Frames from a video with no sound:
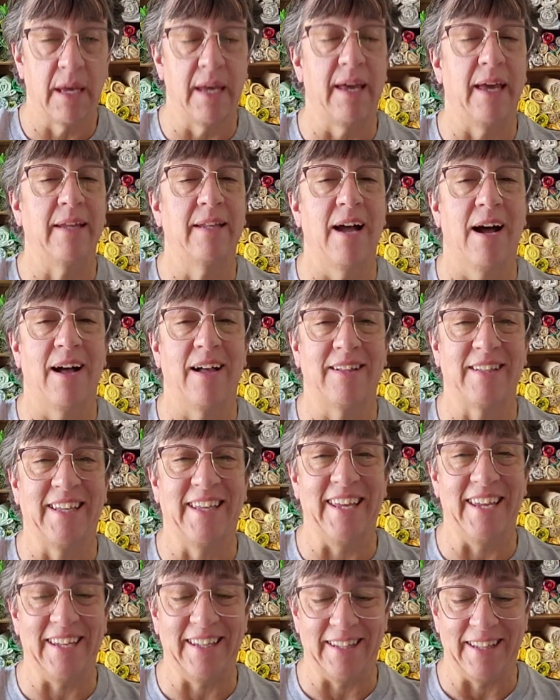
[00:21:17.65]
And I'll
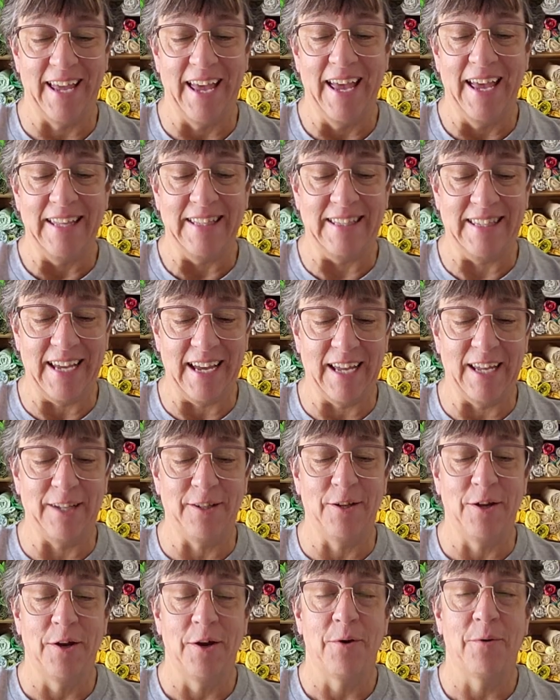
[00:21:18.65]
get
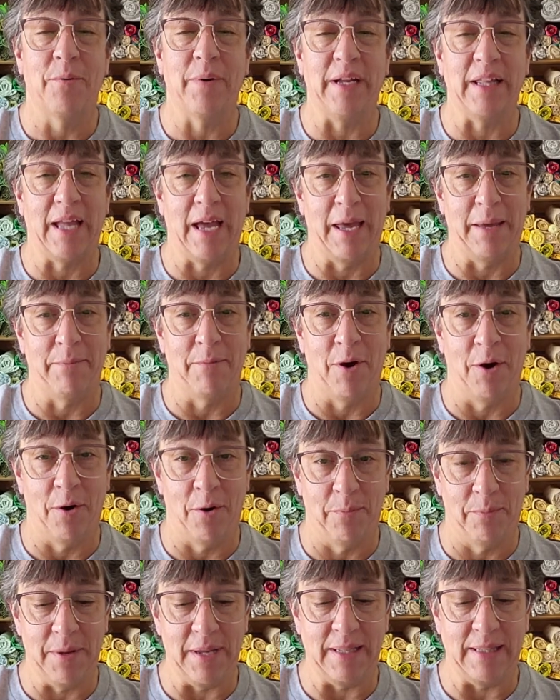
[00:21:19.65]
done what I'm
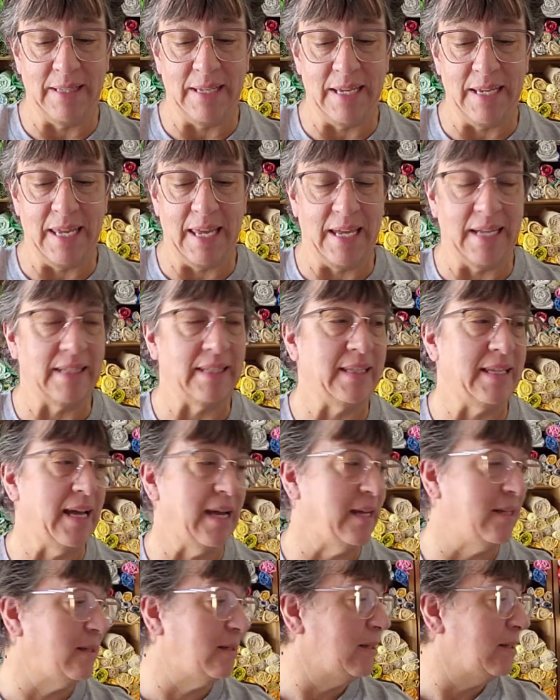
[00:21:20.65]
hoping to get
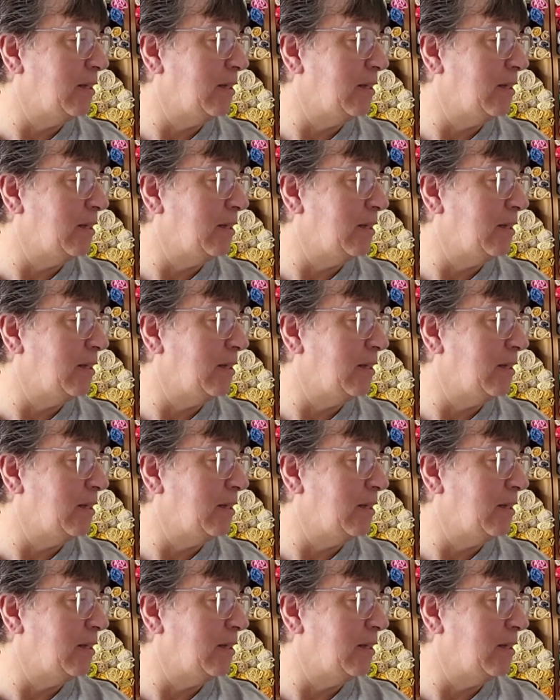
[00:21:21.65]
done.